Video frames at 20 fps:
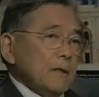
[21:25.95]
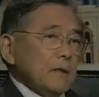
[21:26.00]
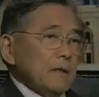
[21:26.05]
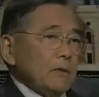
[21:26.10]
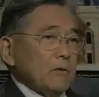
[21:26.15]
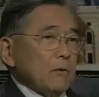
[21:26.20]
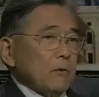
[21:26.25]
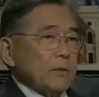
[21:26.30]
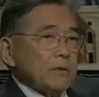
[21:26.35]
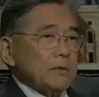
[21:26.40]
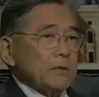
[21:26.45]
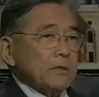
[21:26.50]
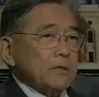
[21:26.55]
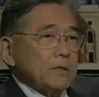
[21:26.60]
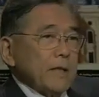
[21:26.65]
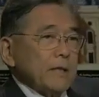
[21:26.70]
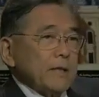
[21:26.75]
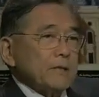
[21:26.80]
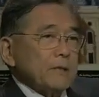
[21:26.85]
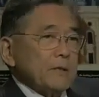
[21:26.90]
an
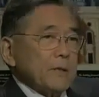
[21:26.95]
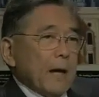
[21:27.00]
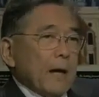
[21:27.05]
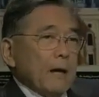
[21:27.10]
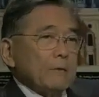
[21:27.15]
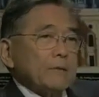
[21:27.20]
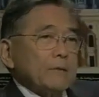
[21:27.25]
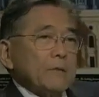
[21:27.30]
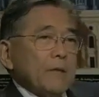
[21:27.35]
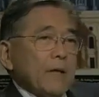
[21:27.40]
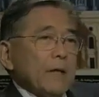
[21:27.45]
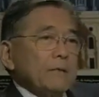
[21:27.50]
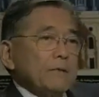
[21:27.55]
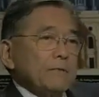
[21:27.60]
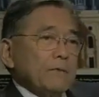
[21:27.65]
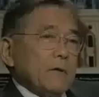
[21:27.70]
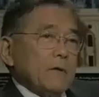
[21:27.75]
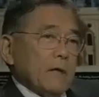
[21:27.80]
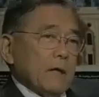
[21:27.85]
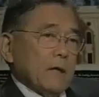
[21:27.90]
organization outside
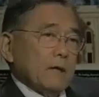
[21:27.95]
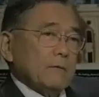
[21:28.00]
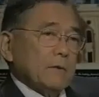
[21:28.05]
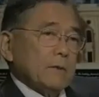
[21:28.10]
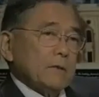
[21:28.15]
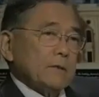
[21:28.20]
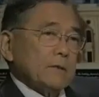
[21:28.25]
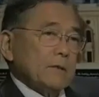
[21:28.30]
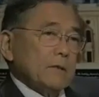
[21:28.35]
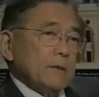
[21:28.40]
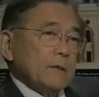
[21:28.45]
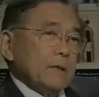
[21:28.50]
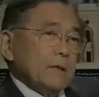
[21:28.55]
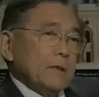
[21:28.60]
of Congress,